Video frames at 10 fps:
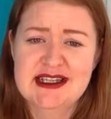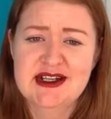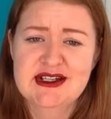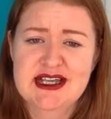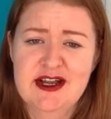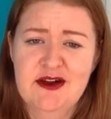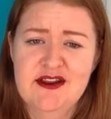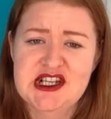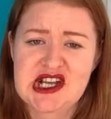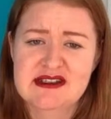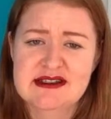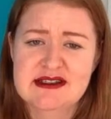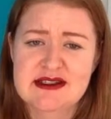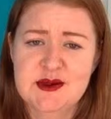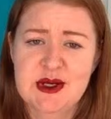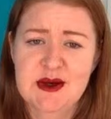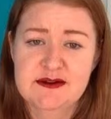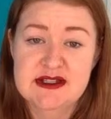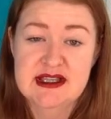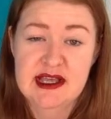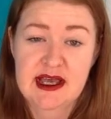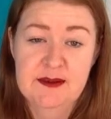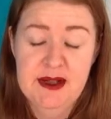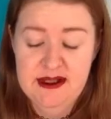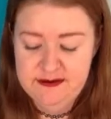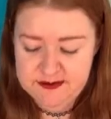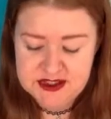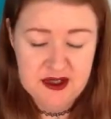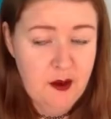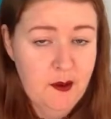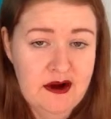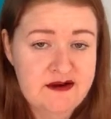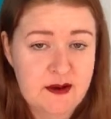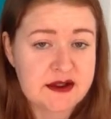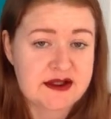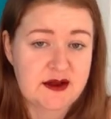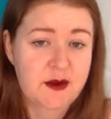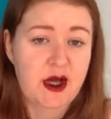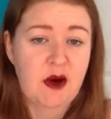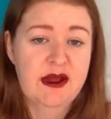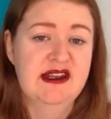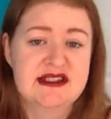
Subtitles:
You could hear all the chants as they were going off to their platform to go wherever it was that they were going.